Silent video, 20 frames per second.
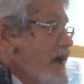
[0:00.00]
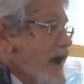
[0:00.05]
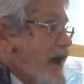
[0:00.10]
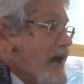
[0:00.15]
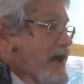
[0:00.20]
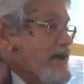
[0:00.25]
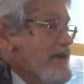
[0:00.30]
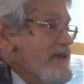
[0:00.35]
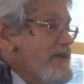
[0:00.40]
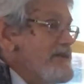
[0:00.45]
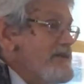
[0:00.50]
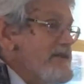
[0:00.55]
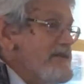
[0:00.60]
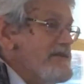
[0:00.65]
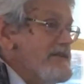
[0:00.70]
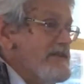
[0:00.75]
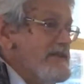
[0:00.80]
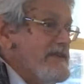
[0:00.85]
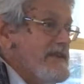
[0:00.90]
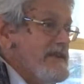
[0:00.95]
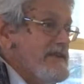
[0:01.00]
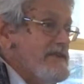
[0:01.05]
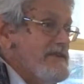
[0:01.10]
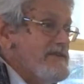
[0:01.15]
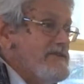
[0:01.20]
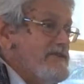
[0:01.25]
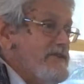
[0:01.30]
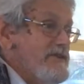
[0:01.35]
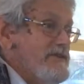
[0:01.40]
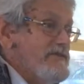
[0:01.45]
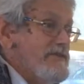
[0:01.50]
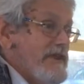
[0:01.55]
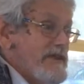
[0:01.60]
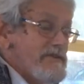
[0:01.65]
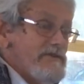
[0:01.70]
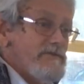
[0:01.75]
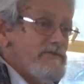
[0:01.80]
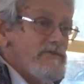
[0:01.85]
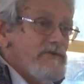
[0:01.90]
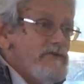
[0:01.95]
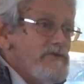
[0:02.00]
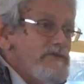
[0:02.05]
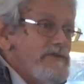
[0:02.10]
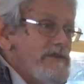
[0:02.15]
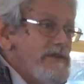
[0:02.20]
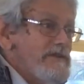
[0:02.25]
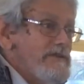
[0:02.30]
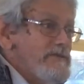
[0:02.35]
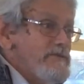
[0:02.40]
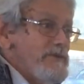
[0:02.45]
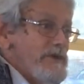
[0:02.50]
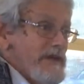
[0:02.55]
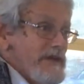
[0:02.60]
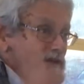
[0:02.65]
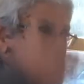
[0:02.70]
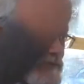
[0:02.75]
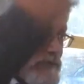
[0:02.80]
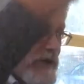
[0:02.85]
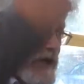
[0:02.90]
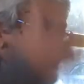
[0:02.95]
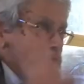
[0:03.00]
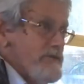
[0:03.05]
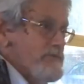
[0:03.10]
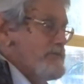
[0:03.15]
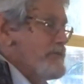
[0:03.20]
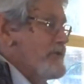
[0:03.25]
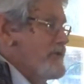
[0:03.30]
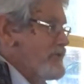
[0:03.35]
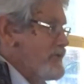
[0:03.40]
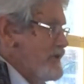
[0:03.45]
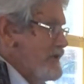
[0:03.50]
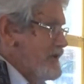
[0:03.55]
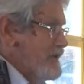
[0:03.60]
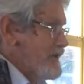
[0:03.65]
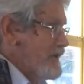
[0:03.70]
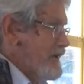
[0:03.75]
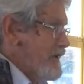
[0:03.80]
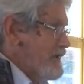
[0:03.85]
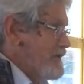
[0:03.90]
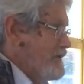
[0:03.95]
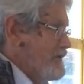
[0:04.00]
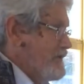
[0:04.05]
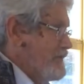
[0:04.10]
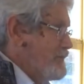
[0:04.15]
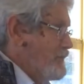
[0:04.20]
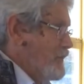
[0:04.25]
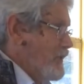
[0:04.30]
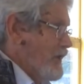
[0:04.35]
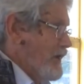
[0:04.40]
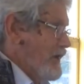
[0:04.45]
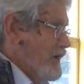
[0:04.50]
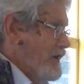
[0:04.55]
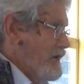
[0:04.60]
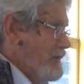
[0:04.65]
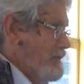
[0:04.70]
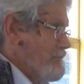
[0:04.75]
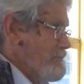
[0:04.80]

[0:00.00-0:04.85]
and then solve that. So of course there's an interaction between the gut and the brain.